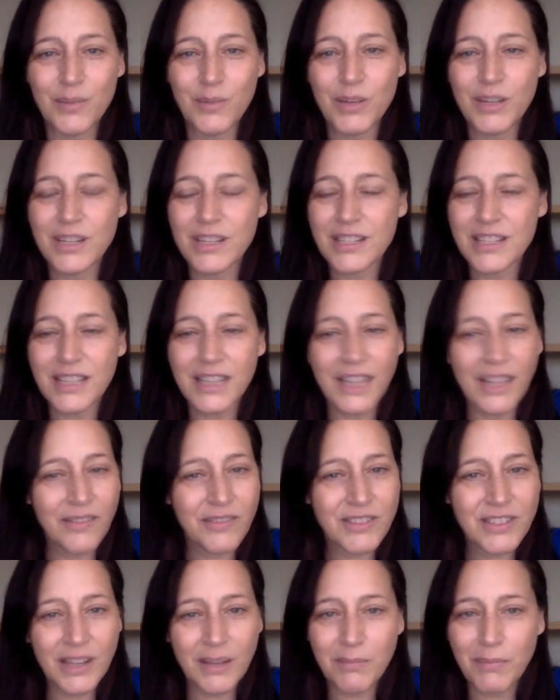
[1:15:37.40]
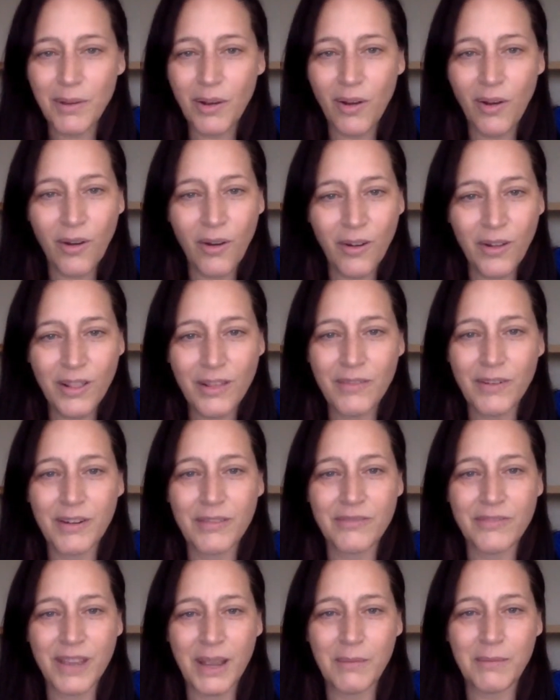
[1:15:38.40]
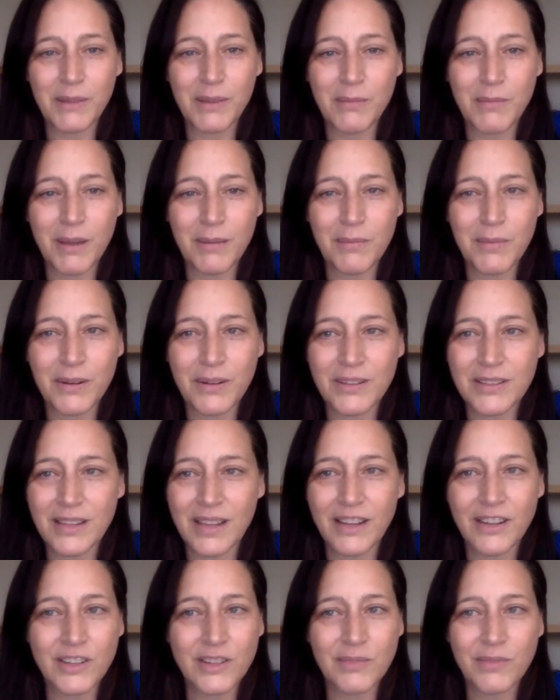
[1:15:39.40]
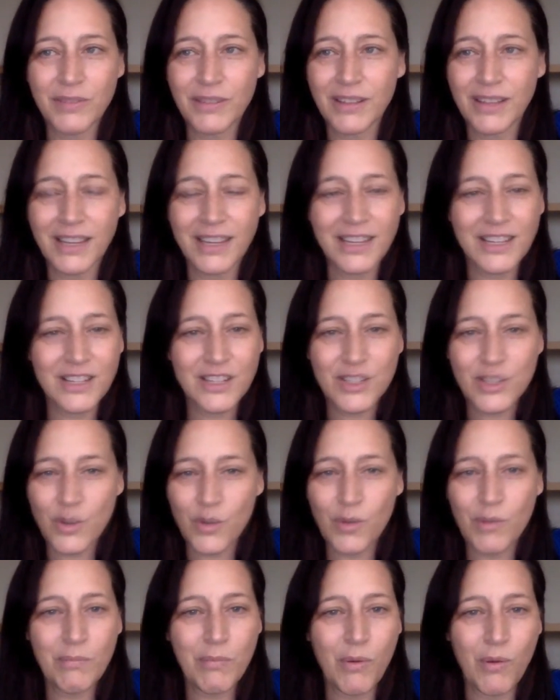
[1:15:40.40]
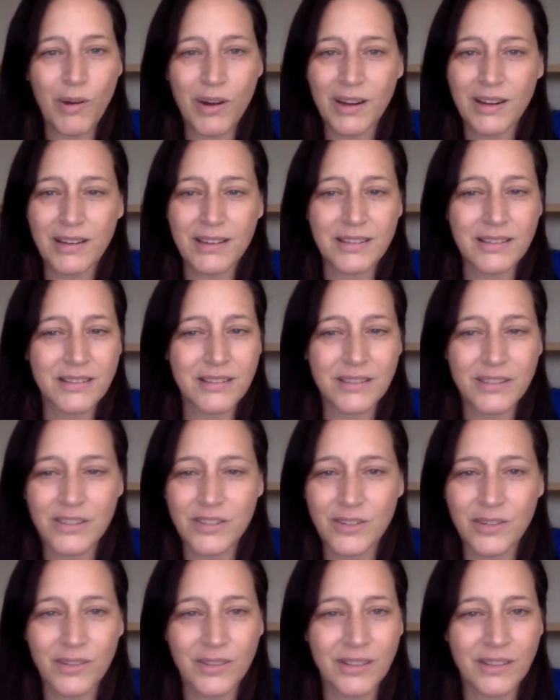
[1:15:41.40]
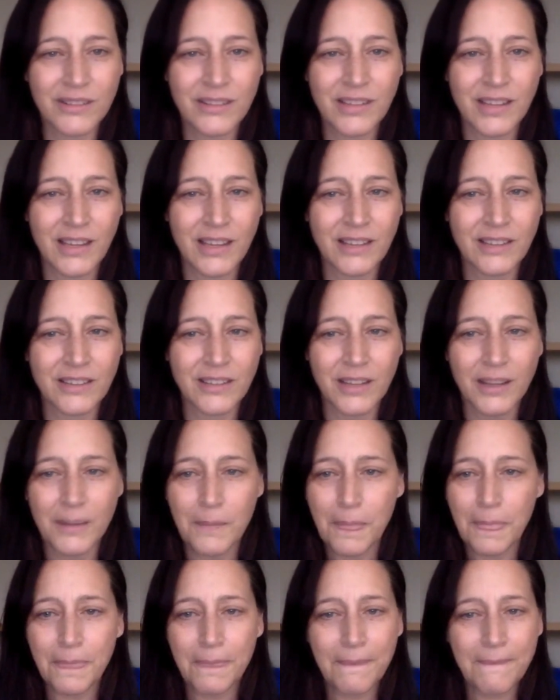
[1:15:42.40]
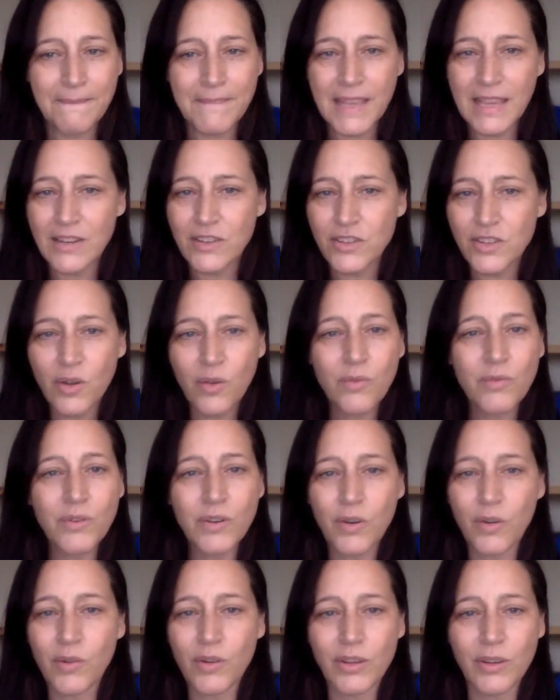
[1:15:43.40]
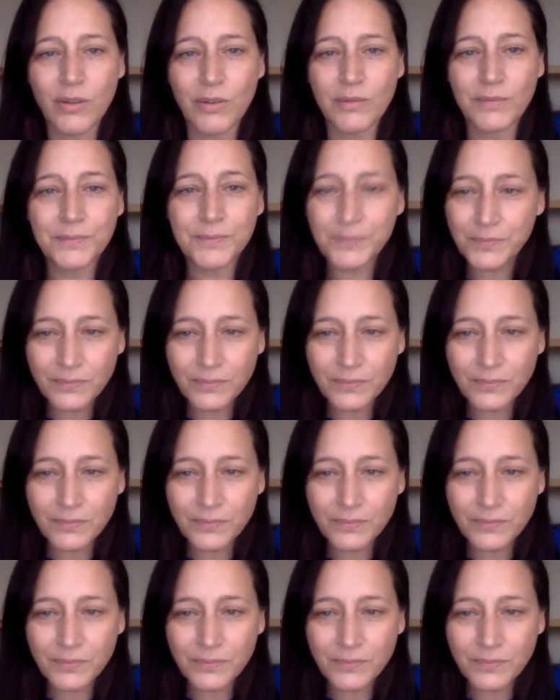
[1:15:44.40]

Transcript: we just lift up all of our family members. I just feel like it's so important to do this, guys, that don't know you.